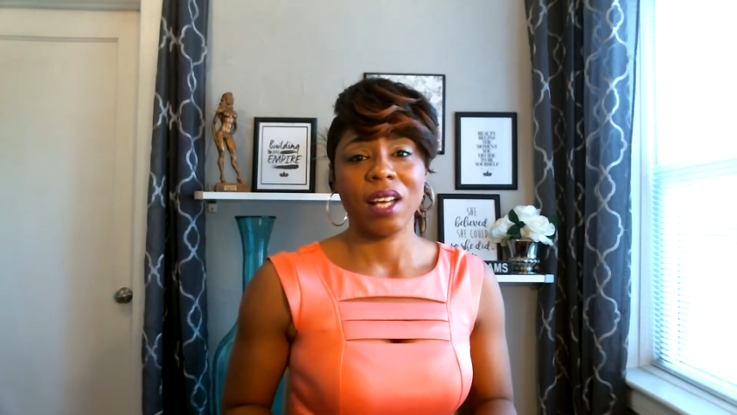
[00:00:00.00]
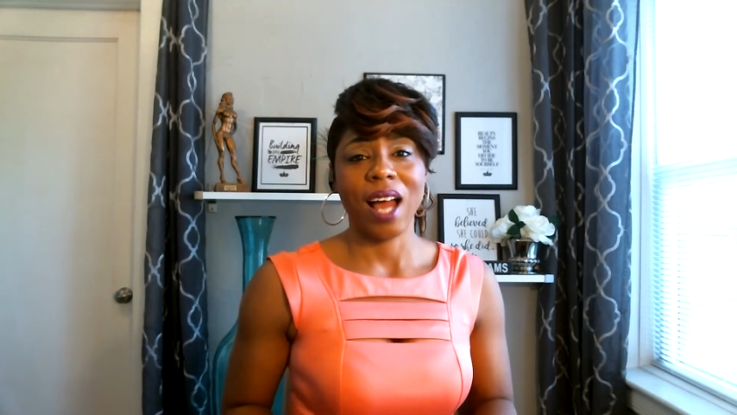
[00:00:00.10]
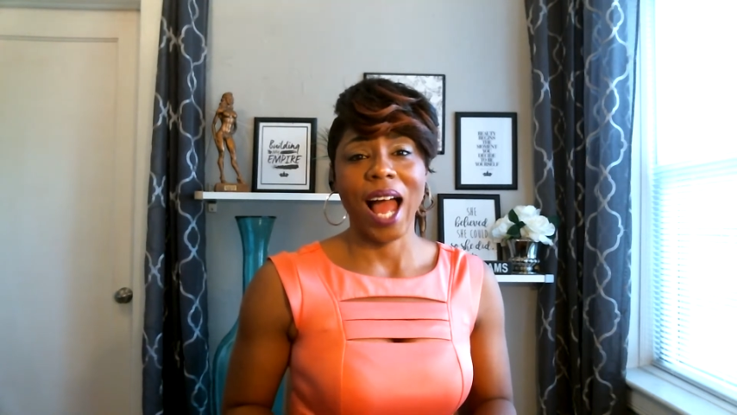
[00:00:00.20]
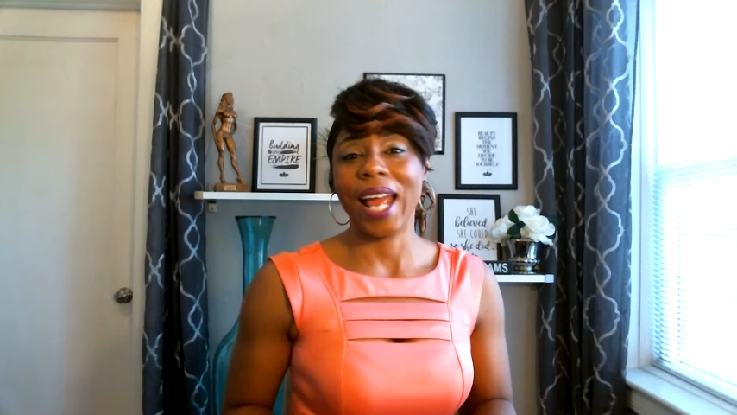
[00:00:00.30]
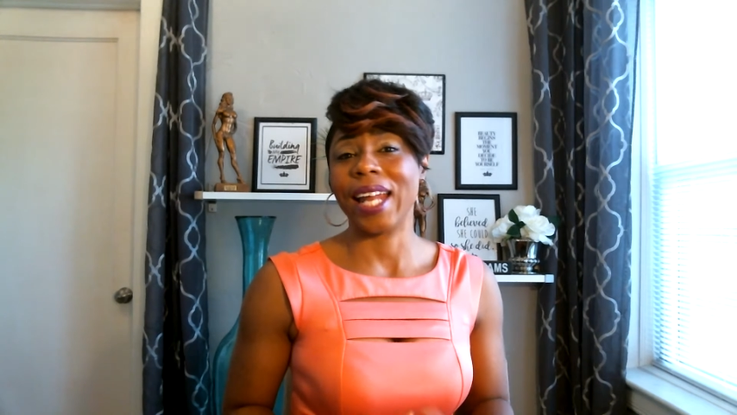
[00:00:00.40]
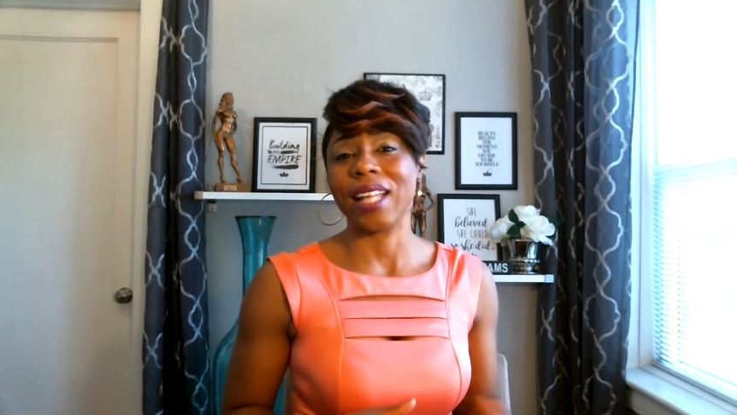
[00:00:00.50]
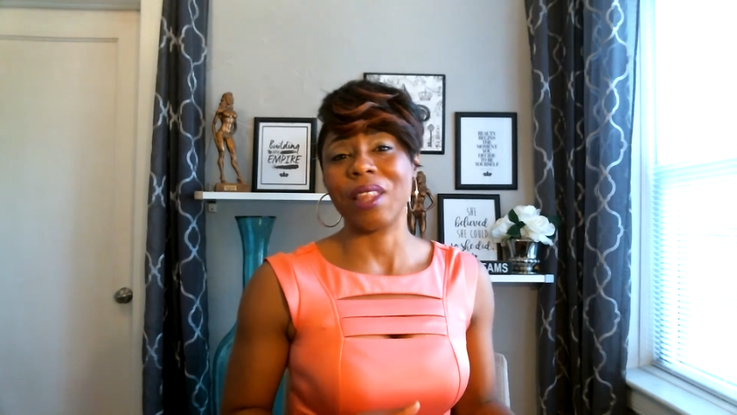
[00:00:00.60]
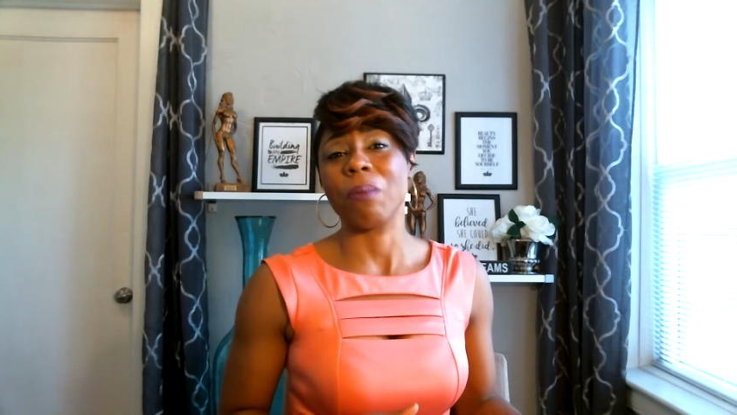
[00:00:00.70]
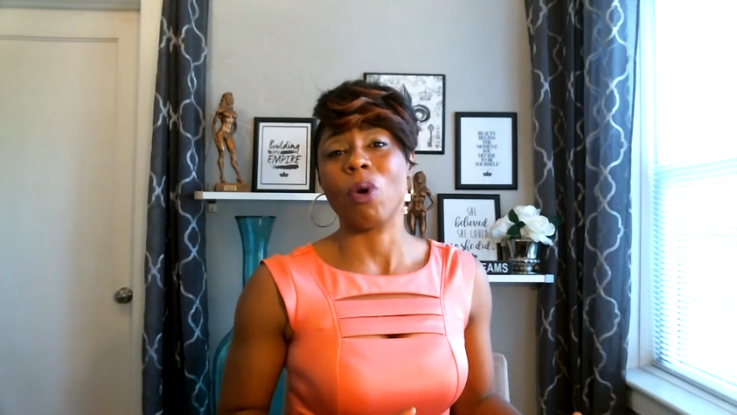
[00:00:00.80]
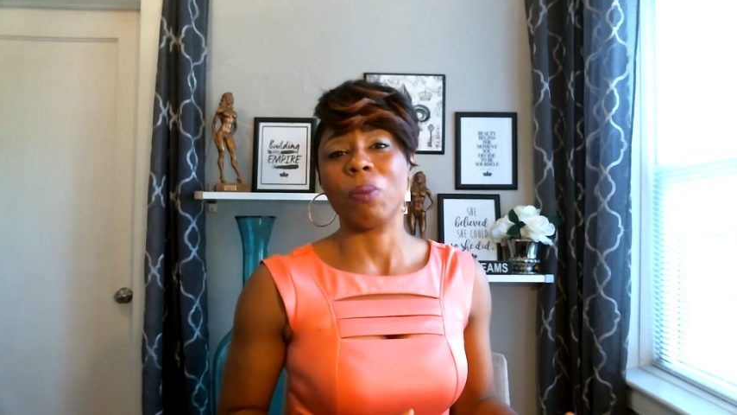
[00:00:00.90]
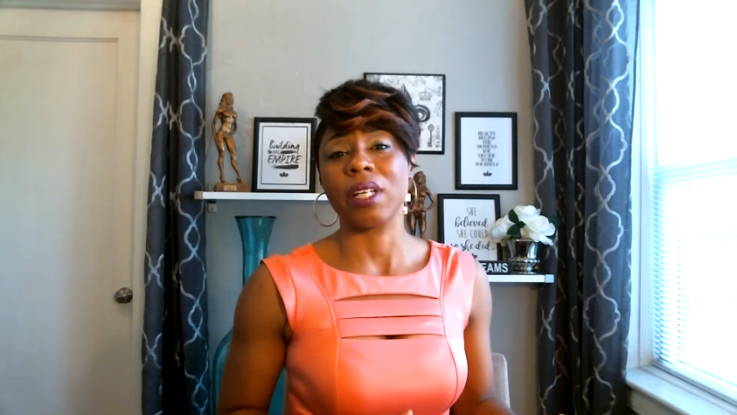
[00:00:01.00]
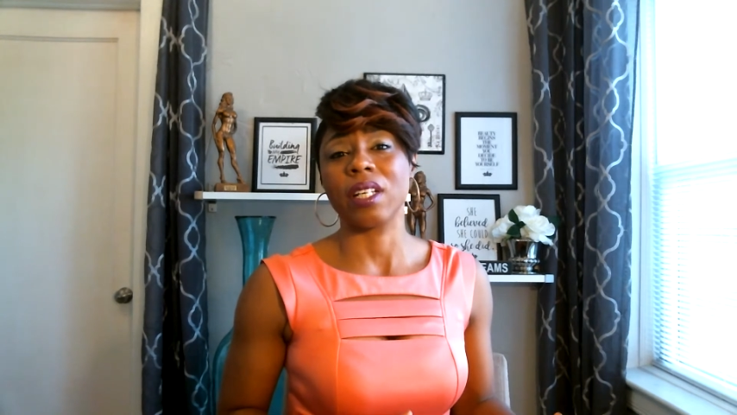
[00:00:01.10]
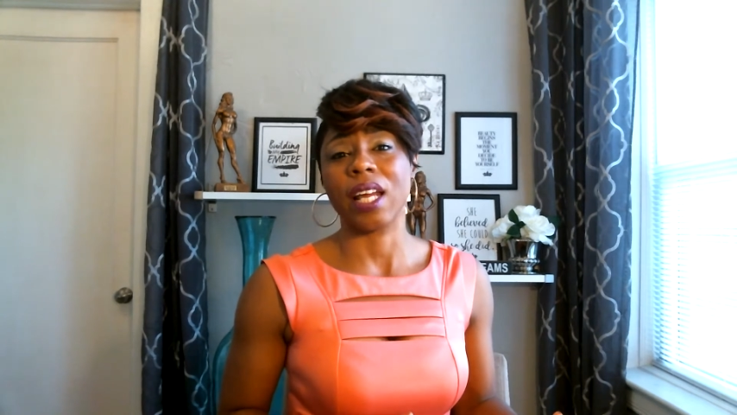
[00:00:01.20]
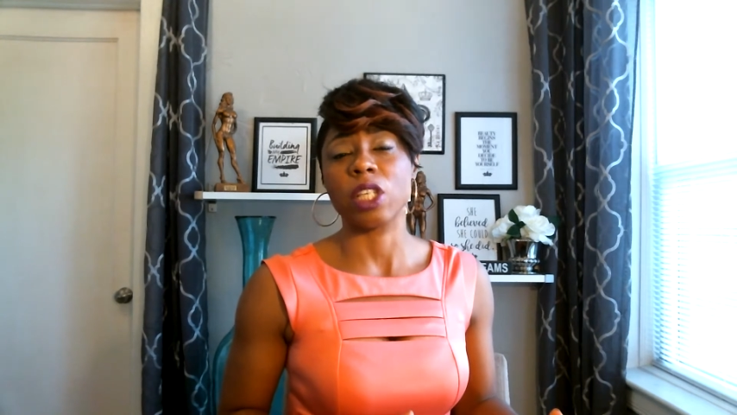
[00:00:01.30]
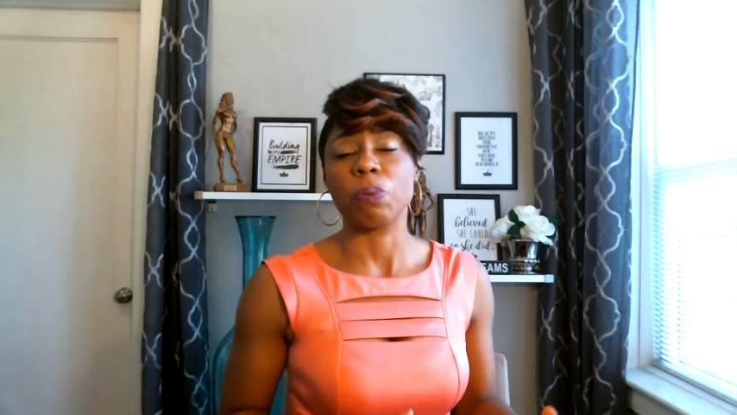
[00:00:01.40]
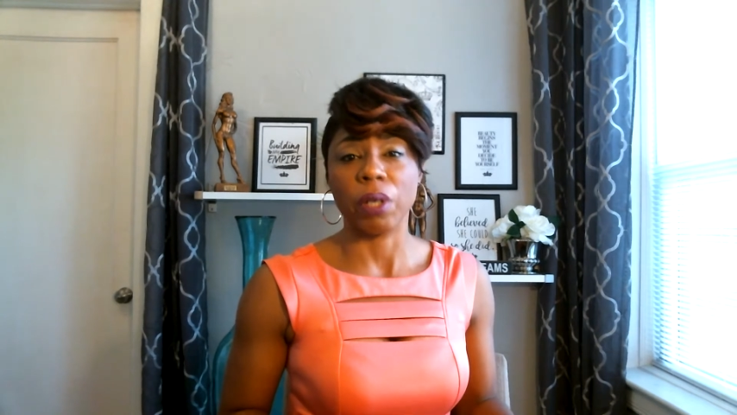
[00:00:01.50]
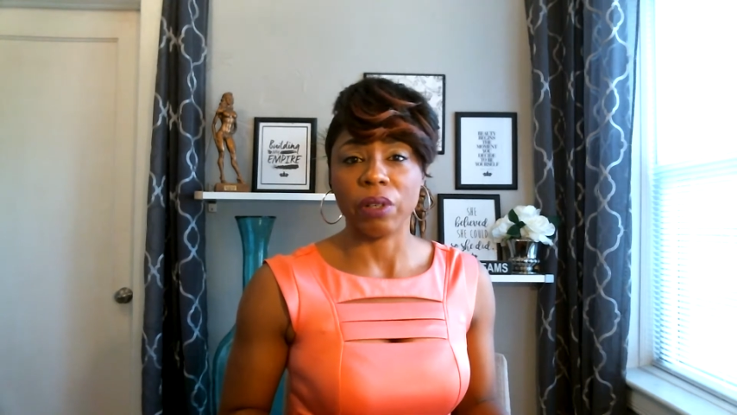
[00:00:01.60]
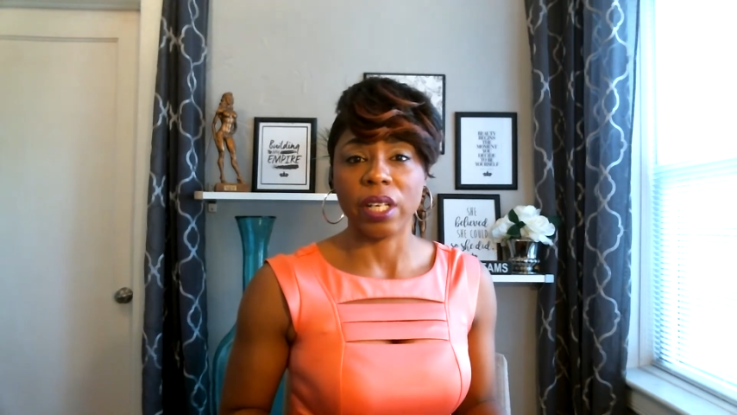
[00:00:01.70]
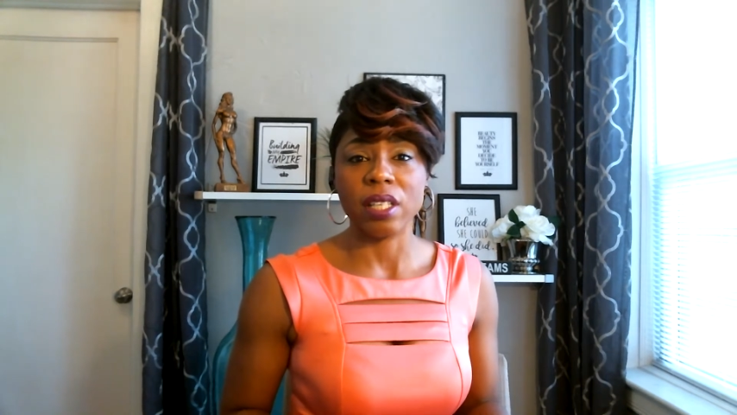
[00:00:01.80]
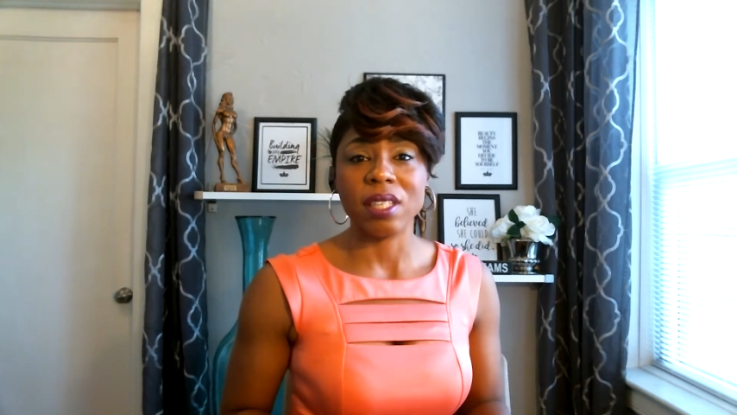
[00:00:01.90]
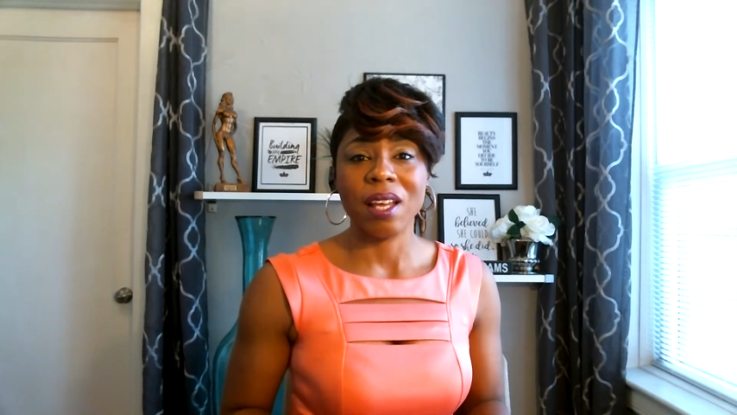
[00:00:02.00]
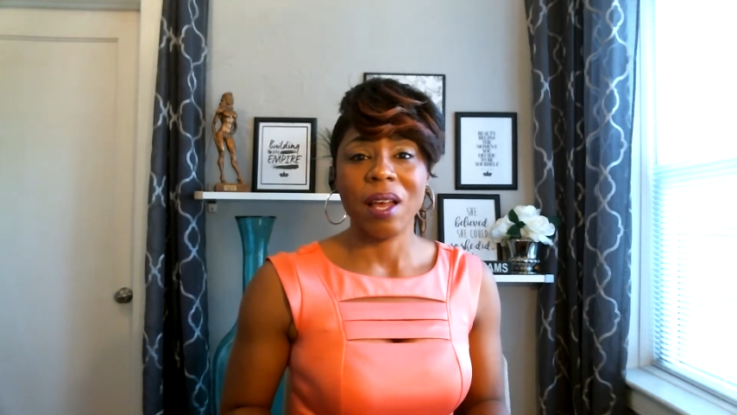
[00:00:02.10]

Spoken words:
I had at that moment experienced